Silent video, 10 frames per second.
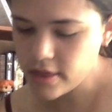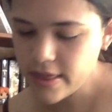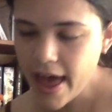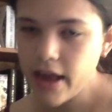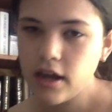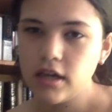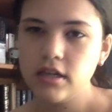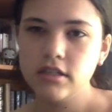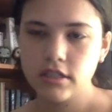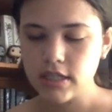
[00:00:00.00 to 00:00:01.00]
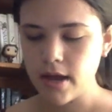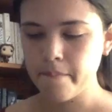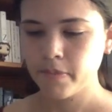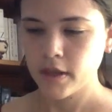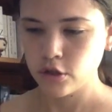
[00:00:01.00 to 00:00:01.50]
and that is
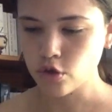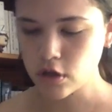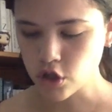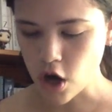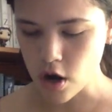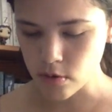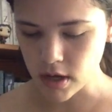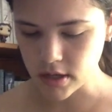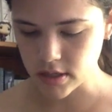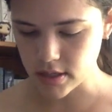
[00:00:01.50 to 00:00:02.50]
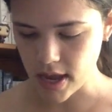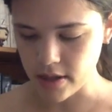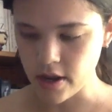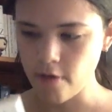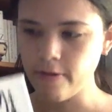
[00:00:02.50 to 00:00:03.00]
George Orwell's
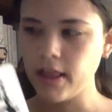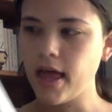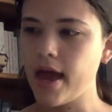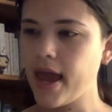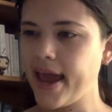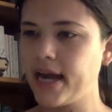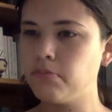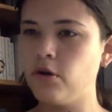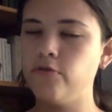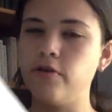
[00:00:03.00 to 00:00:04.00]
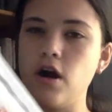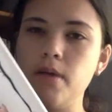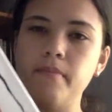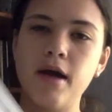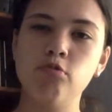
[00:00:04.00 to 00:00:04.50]
novella Animal
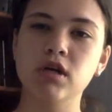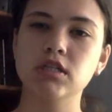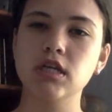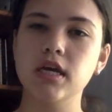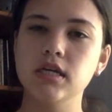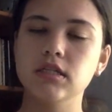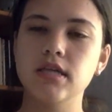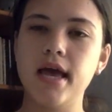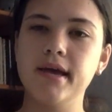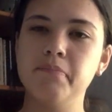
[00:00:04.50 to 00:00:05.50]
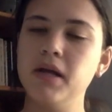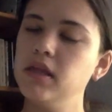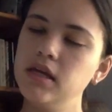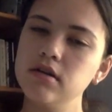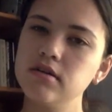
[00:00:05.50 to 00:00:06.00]
Farm, which is a
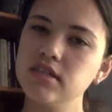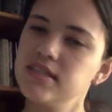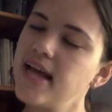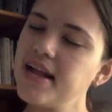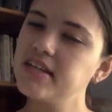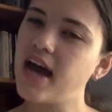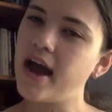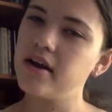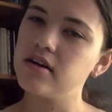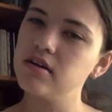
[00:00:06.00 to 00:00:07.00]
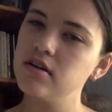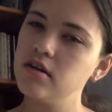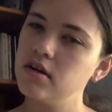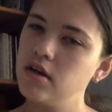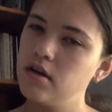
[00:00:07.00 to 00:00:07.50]
political satire,
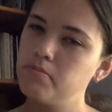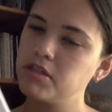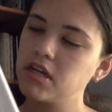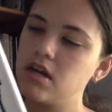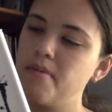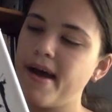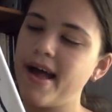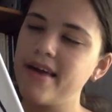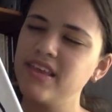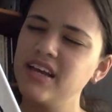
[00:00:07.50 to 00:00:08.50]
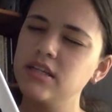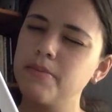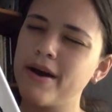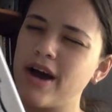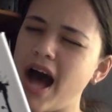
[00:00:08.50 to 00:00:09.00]
particularly about, I think it's
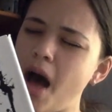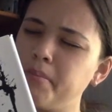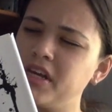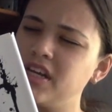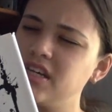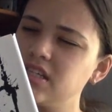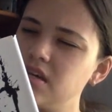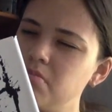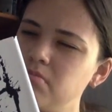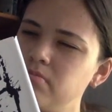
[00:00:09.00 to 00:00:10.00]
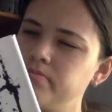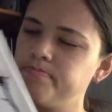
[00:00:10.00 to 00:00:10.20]
about communism.